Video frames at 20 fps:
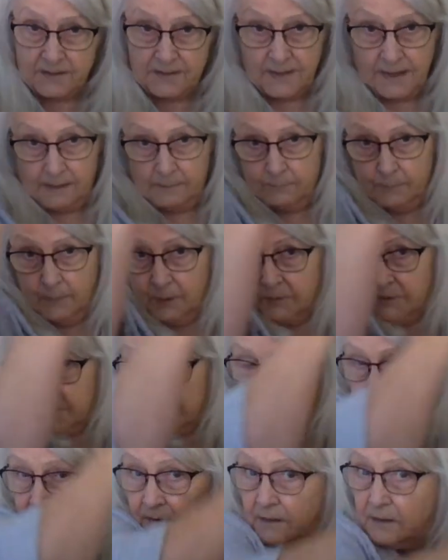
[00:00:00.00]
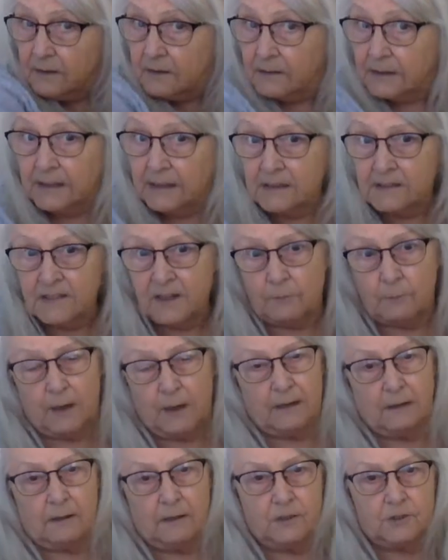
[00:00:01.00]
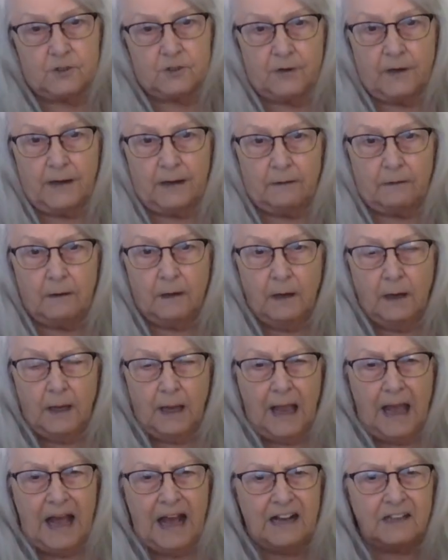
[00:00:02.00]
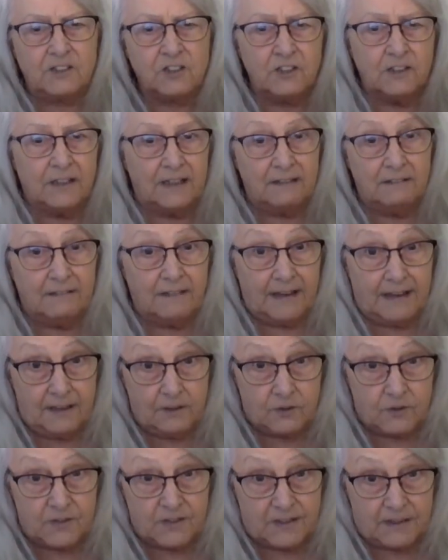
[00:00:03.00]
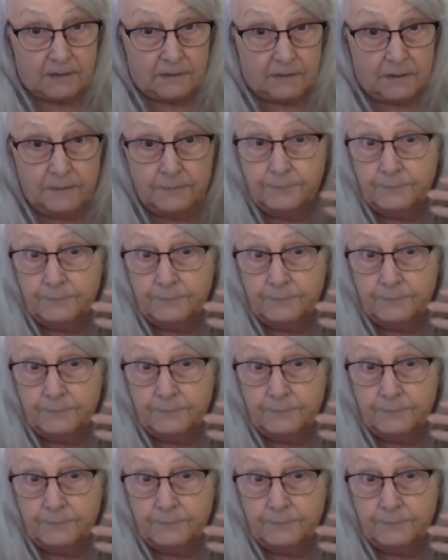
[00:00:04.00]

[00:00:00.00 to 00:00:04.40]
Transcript: that most of the easy way to cut your hair actually layers it.